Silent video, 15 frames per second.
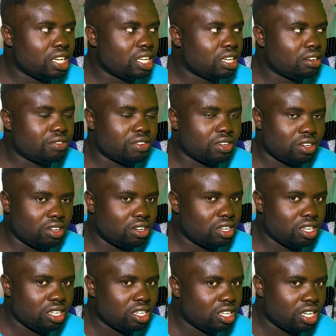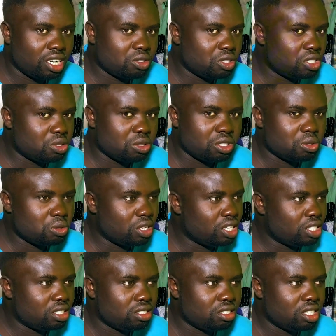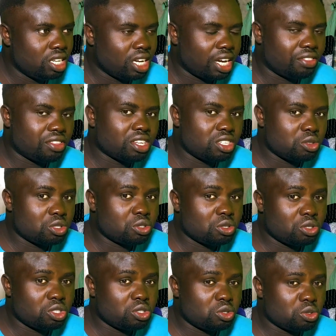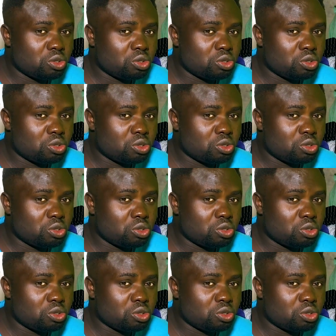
like for all 2021. I think it was 22